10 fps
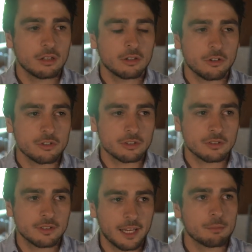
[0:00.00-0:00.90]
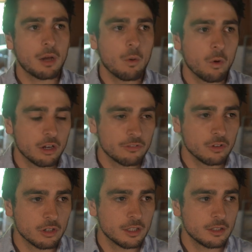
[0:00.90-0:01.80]
Don't just take my word
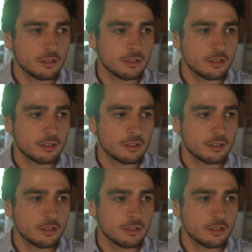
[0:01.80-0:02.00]
for it.